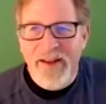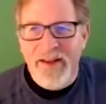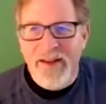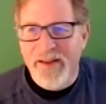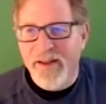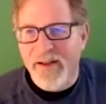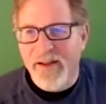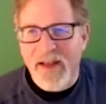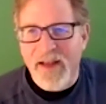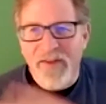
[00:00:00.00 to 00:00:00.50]

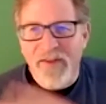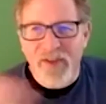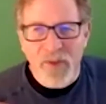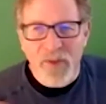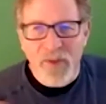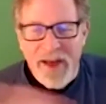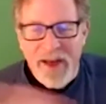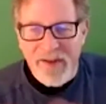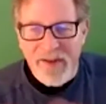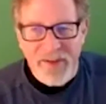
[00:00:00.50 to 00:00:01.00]
their life is
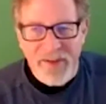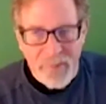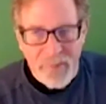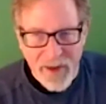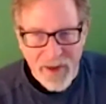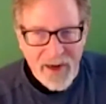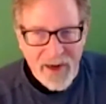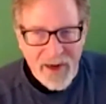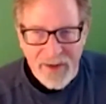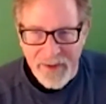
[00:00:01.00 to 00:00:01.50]
passing
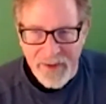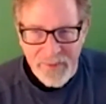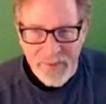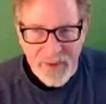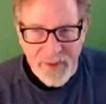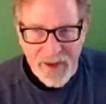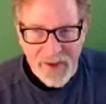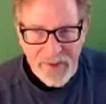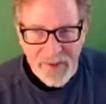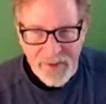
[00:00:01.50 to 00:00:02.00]
by
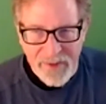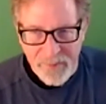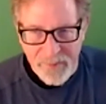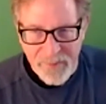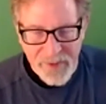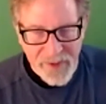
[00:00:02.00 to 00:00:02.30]
them.